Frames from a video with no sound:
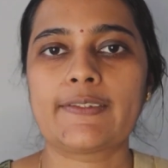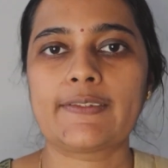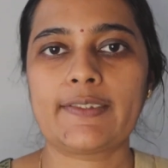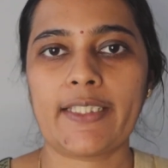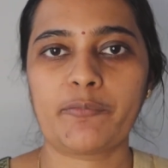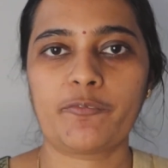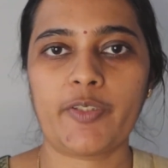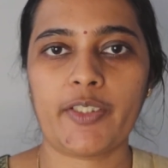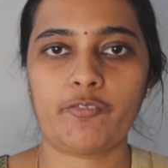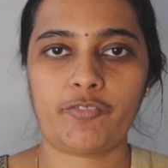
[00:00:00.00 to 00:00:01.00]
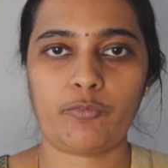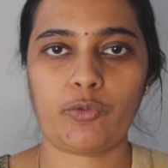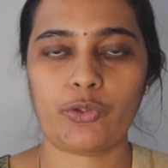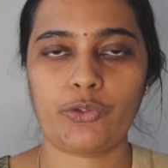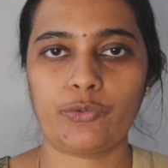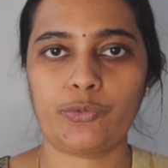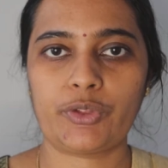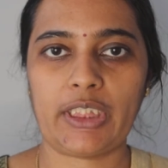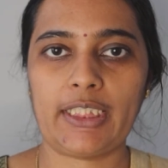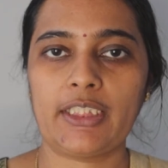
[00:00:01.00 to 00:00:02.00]
Same way, if I want to
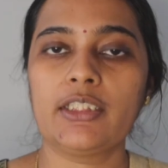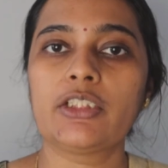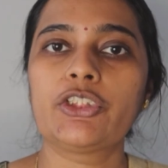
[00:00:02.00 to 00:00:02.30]
say